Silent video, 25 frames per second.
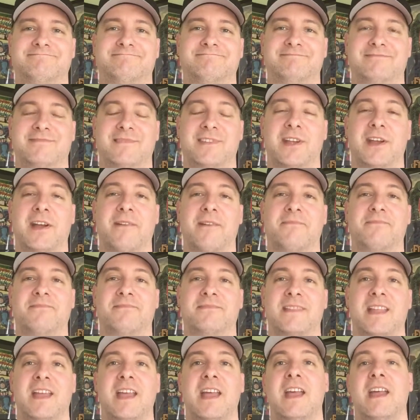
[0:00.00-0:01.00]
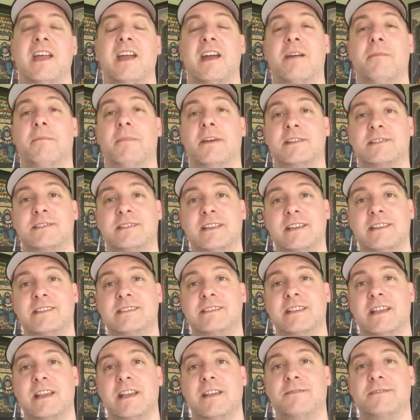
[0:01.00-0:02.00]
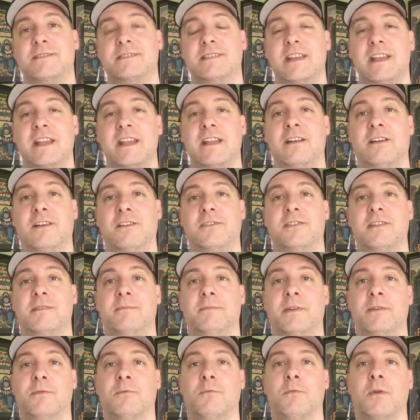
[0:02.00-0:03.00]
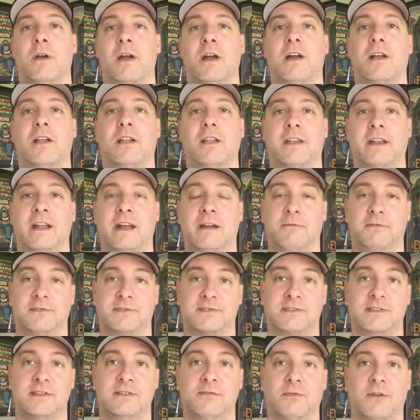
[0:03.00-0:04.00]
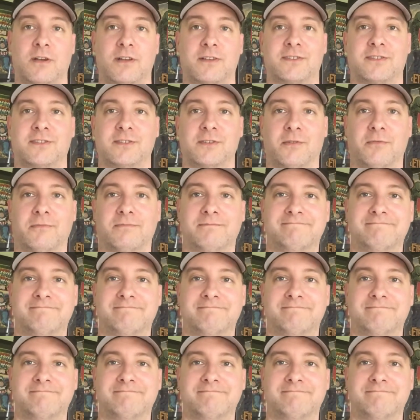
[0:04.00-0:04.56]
Yeah. Everybody stay safe, stay healthy, be well, and I will see you all soon.